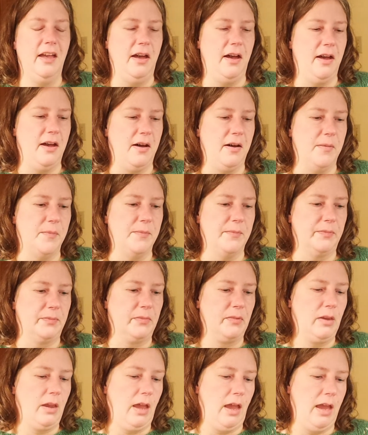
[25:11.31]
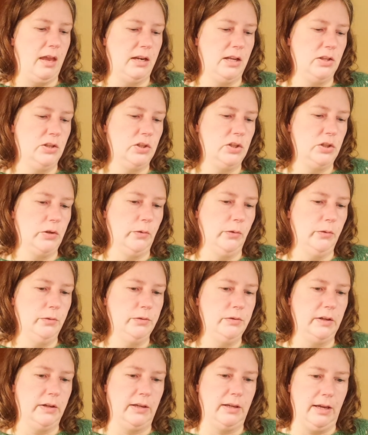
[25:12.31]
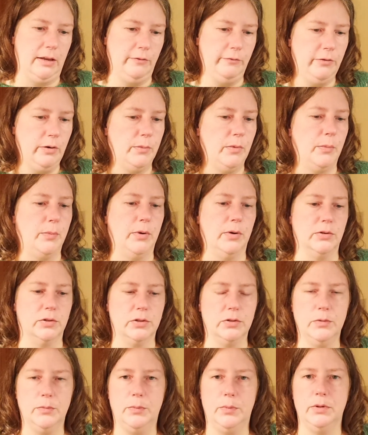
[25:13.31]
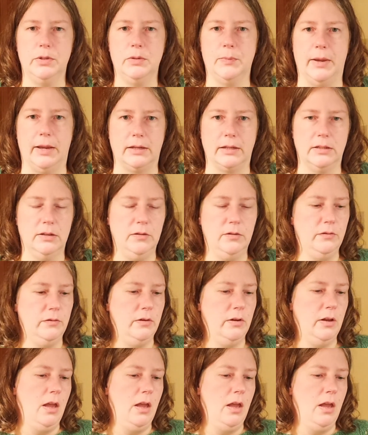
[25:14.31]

And it's told, again, from a personal perspective.